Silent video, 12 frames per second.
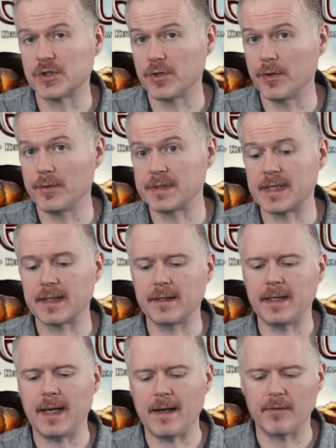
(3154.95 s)
to show you
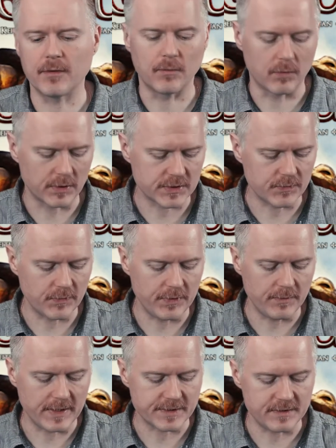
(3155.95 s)
exactly how it works when
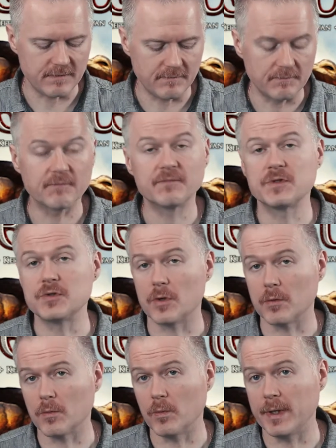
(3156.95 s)
you actually
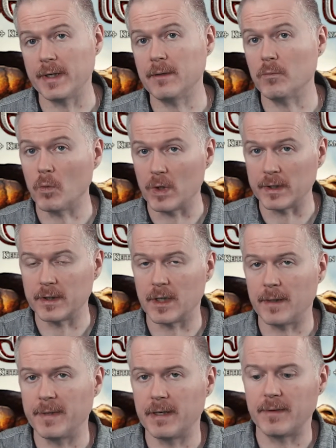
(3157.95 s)
don't win one
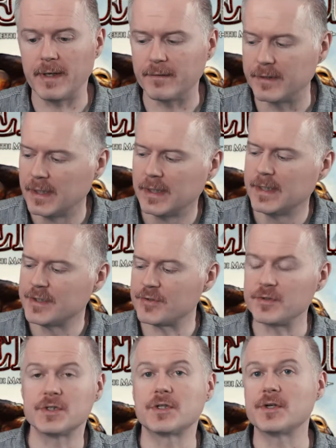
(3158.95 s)
combat round. So
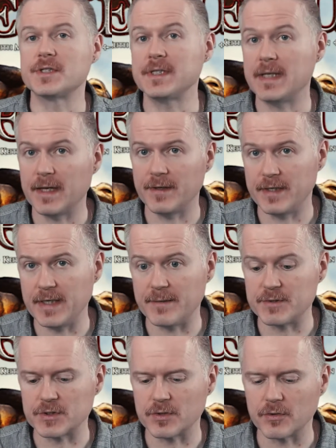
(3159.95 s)
you start seeing how the
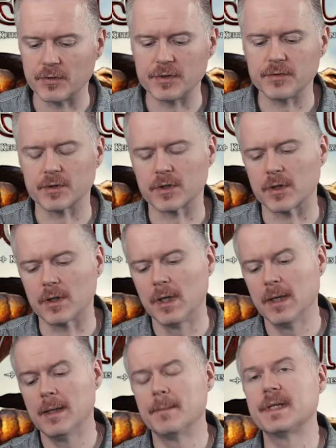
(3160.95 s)
damage is going to occur.
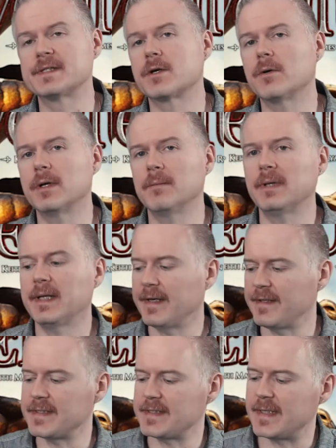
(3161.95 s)
But let's go ahead and apply
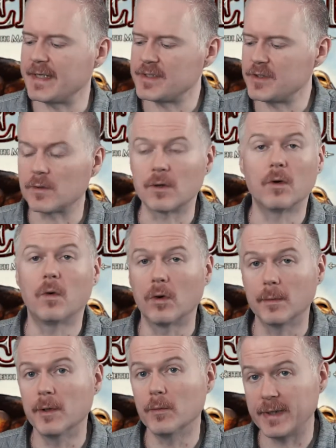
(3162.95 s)
these dice to our
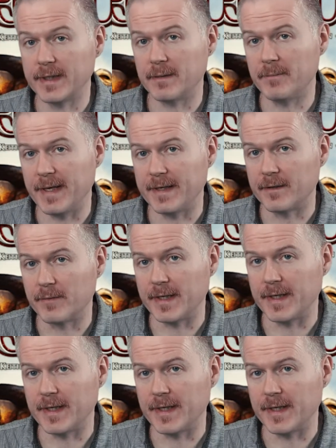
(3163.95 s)
horrible weakened bandit right